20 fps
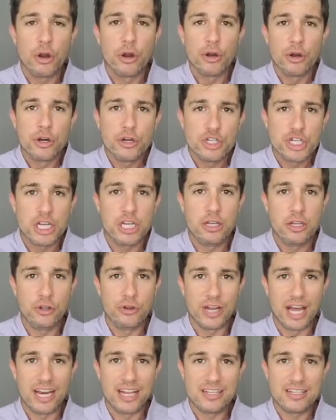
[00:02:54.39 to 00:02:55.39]
urging the
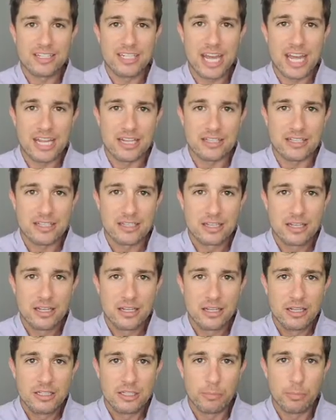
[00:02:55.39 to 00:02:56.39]
United States
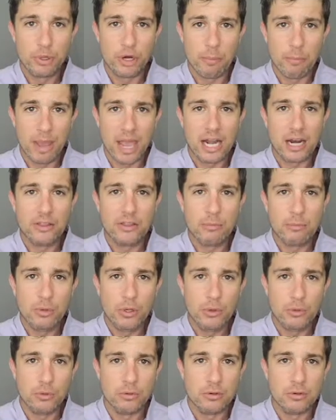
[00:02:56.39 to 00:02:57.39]
to put a man on the
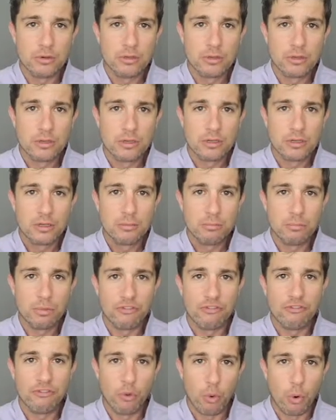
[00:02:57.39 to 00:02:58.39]
moon
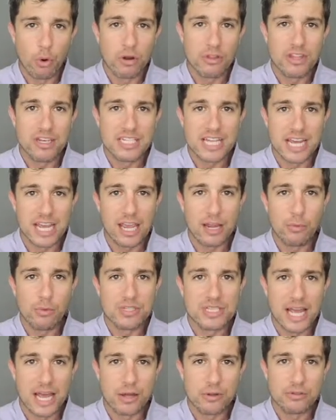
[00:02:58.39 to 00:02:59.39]
before the decade
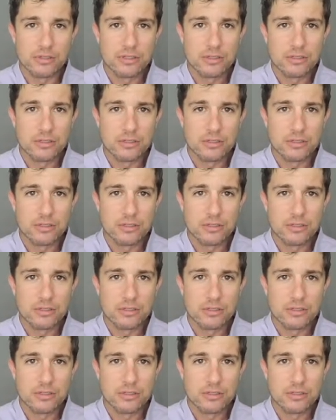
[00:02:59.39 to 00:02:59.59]
was out.